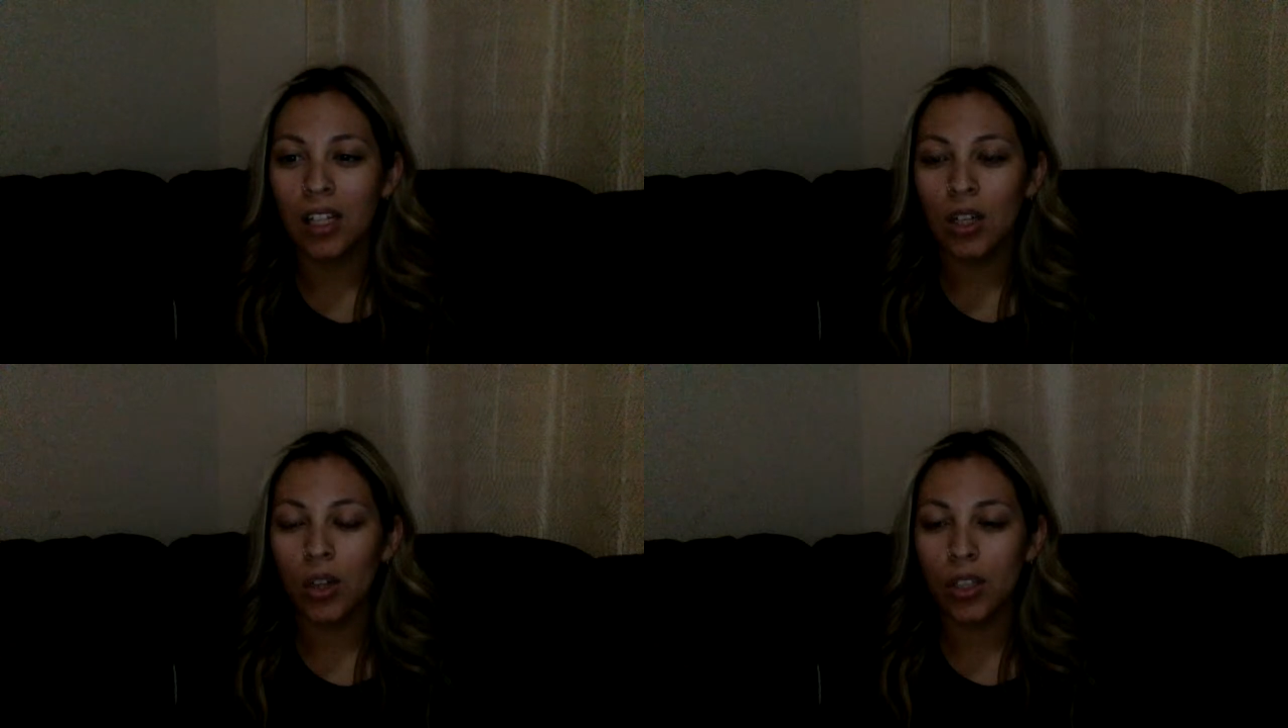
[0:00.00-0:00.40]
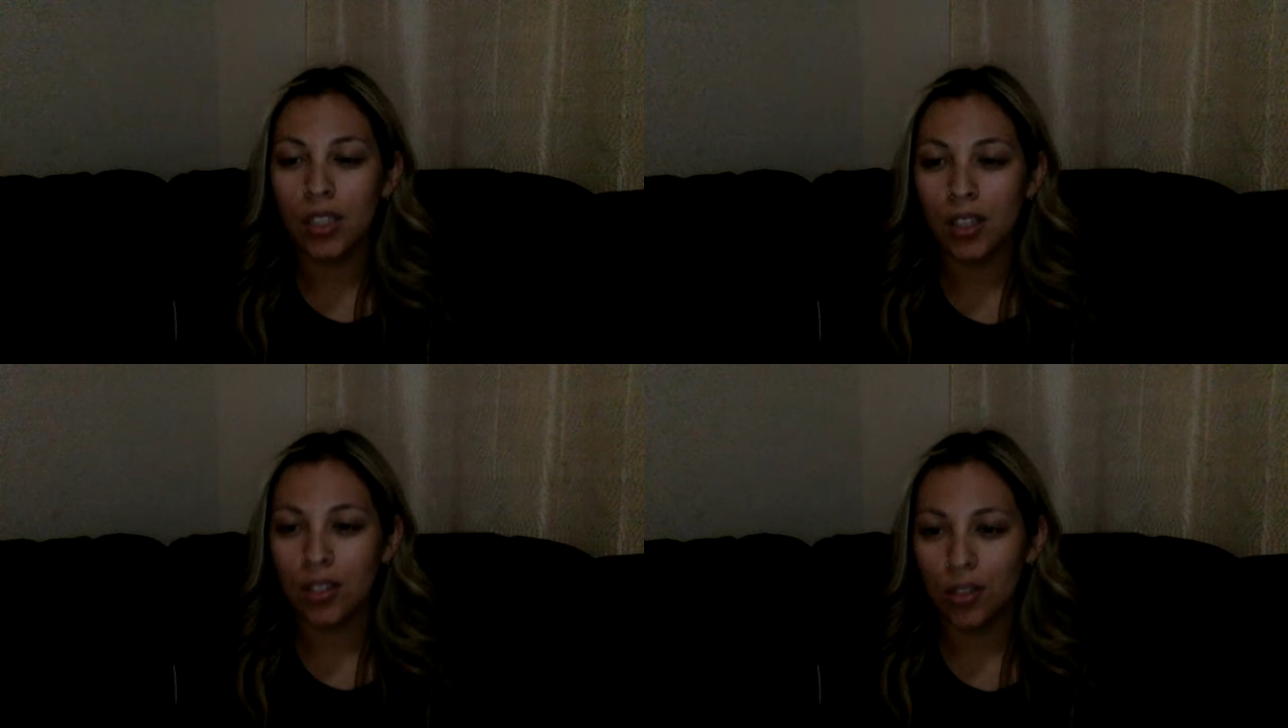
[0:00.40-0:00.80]
No,
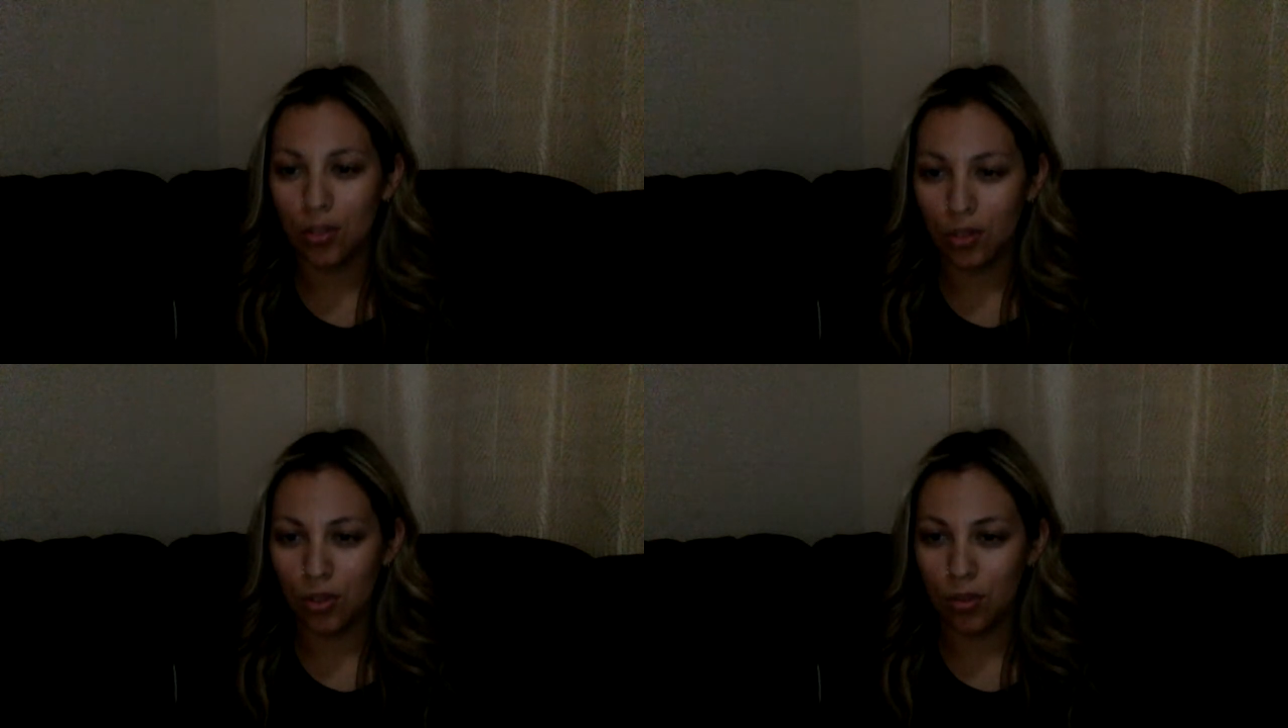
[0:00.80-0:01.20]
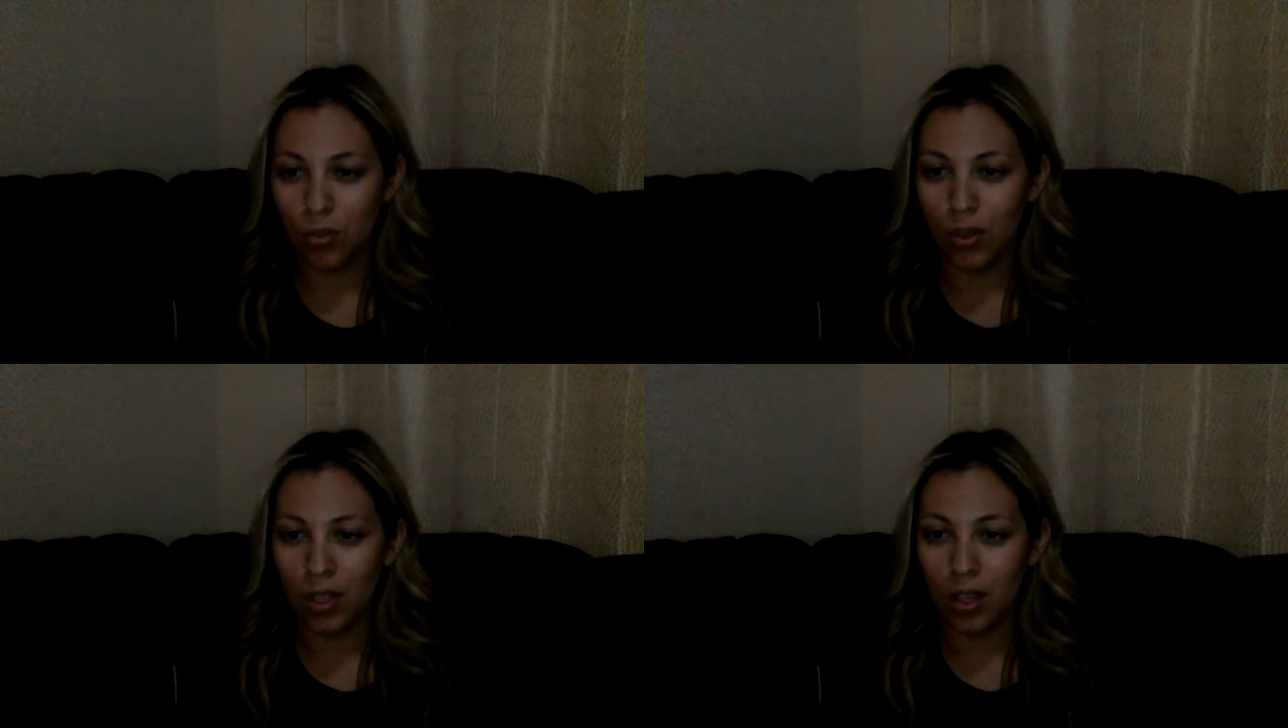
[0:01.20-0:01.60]
it's on YouTube.
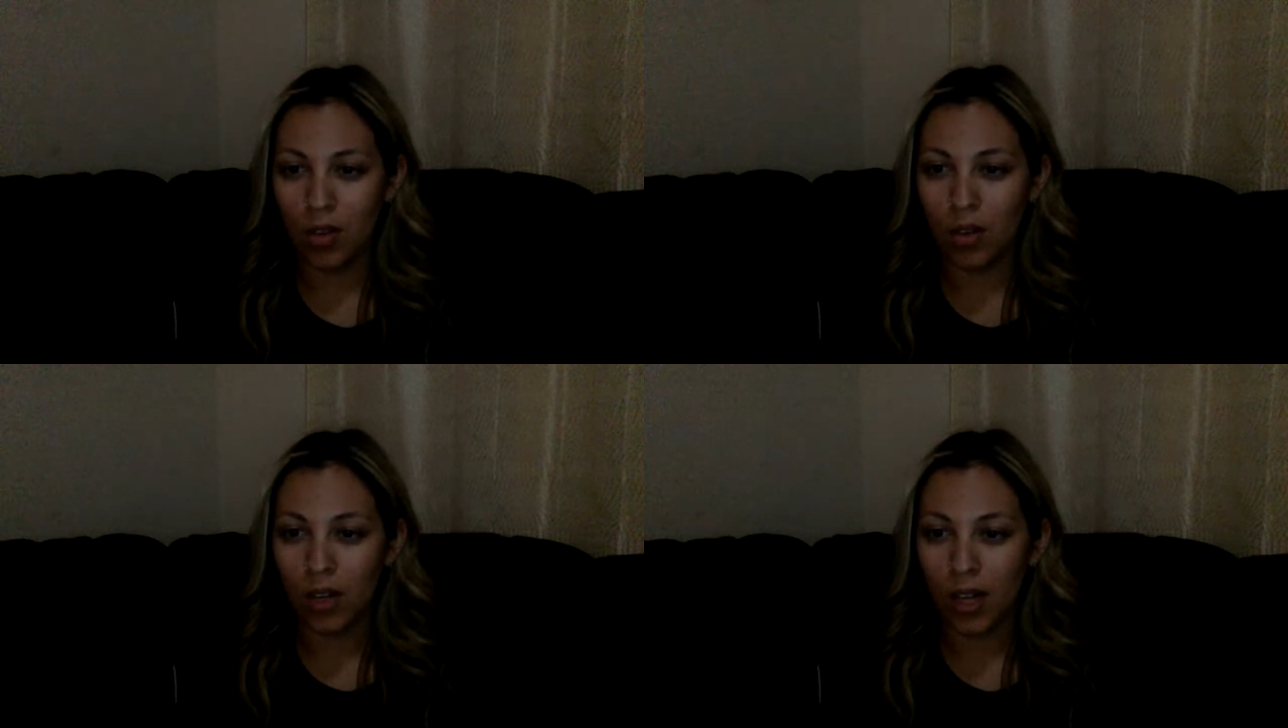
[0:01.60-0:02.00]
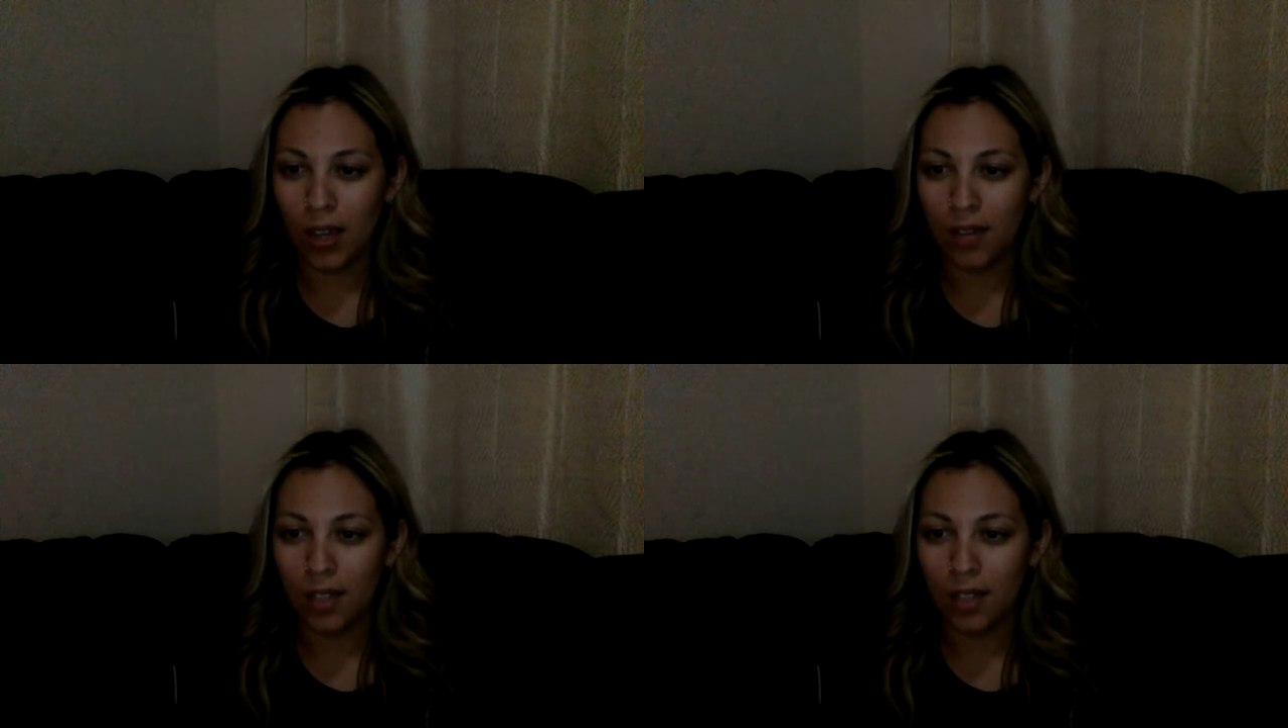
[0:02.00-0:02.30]
When they go live,